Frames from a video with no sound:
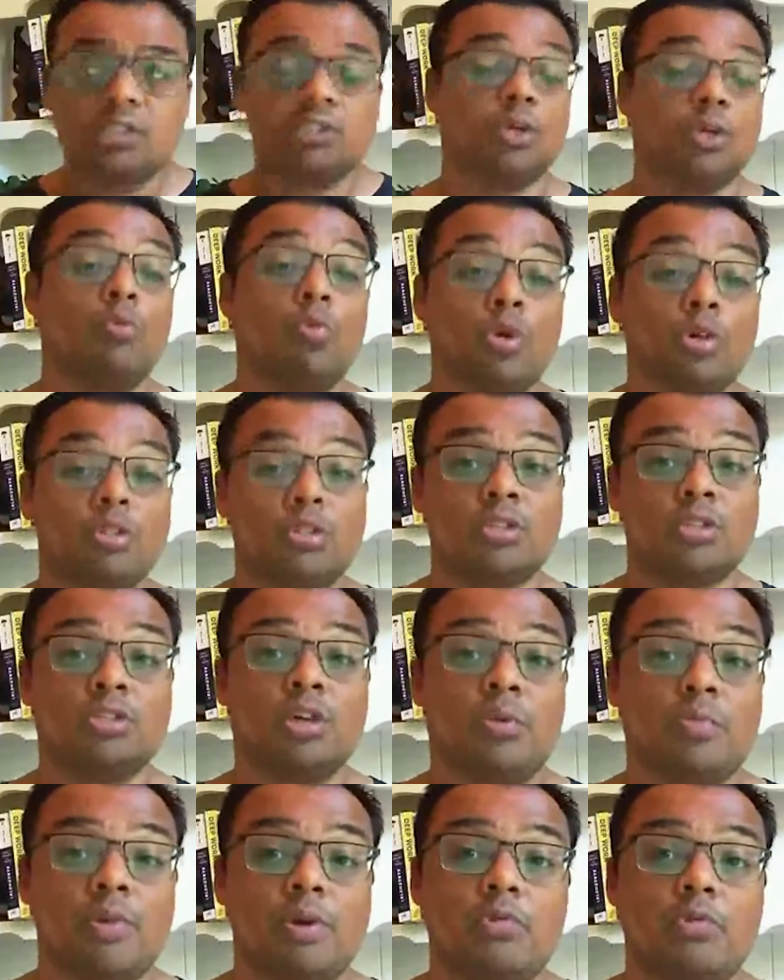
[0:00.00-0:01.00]
So what's the
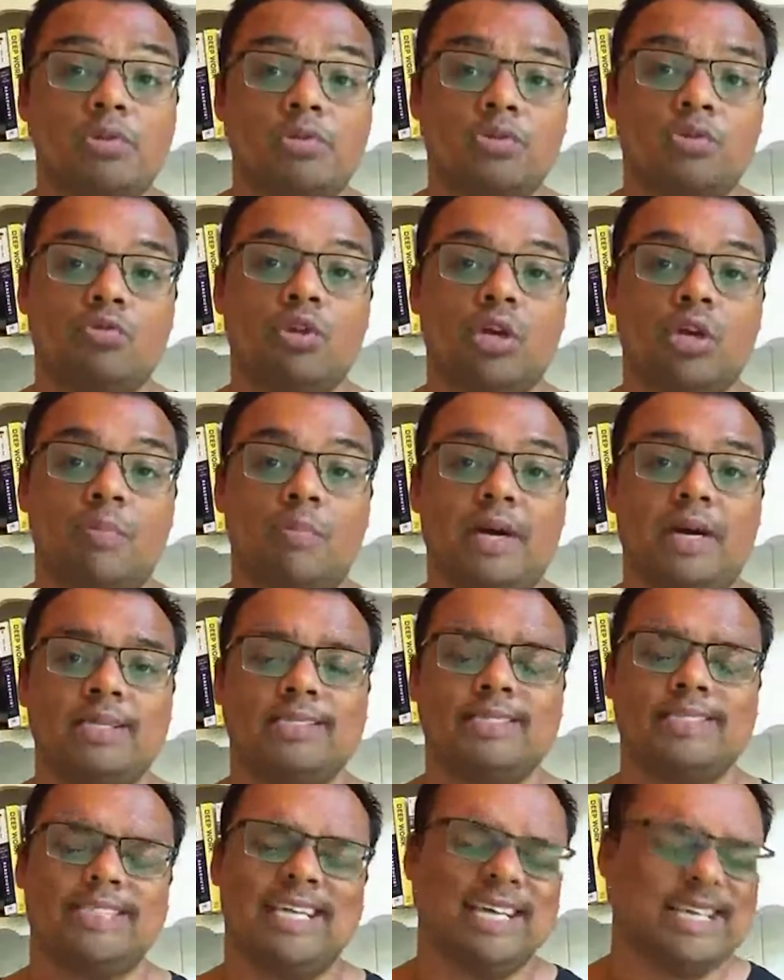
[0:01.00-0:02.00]
topic we're talking about
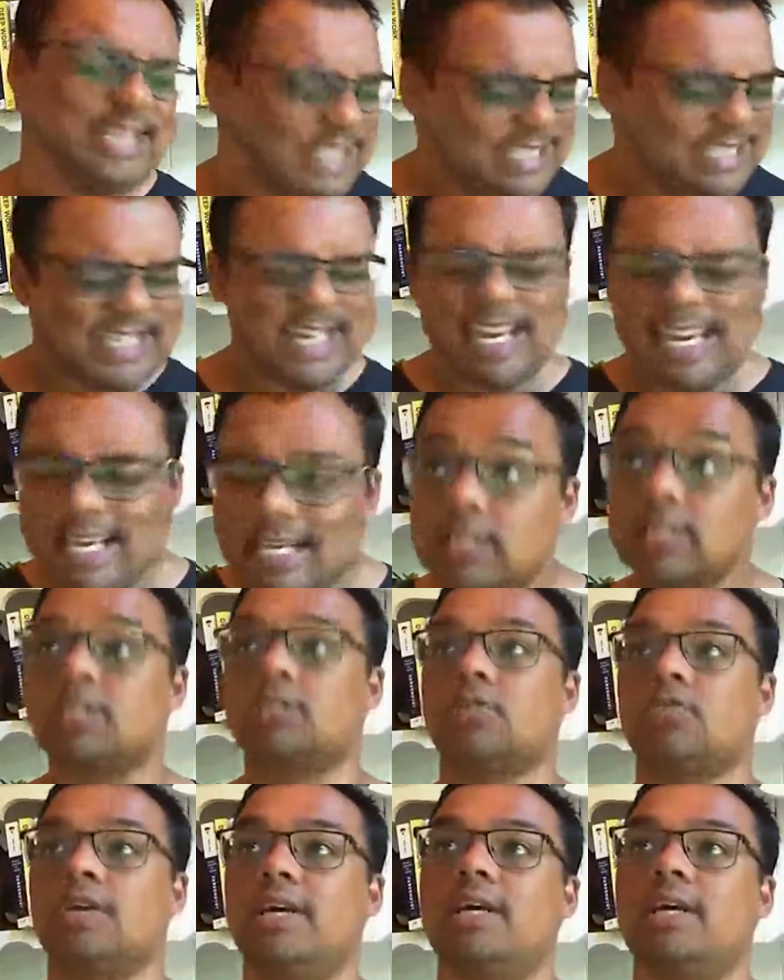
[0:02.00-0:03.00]
today? Let's get
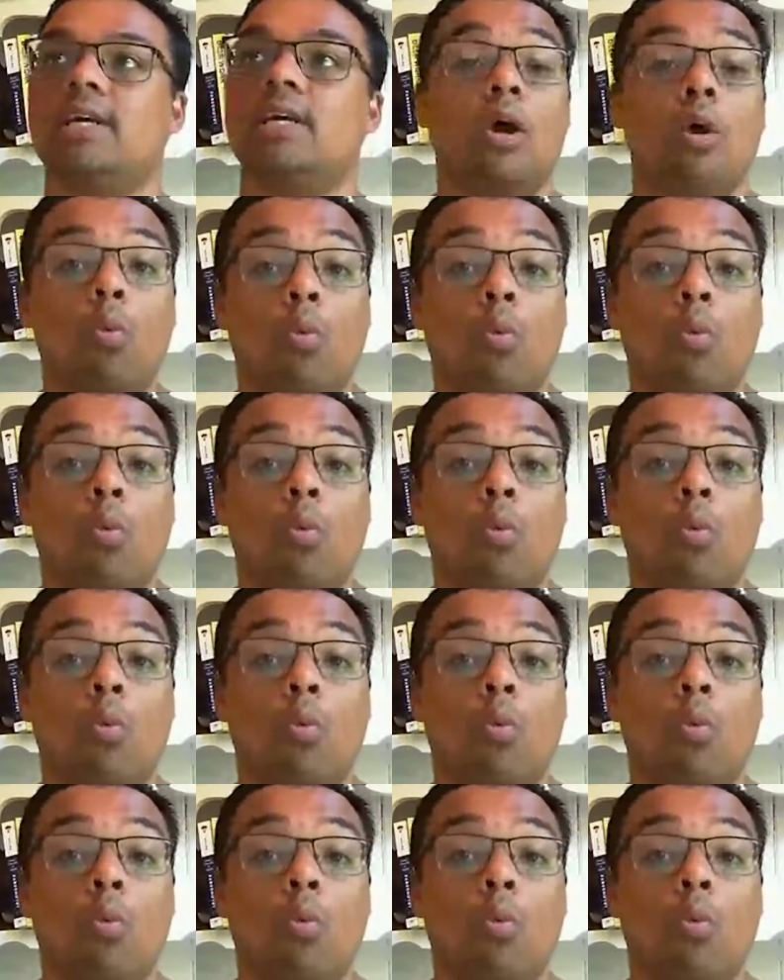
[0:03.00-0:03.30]
into it.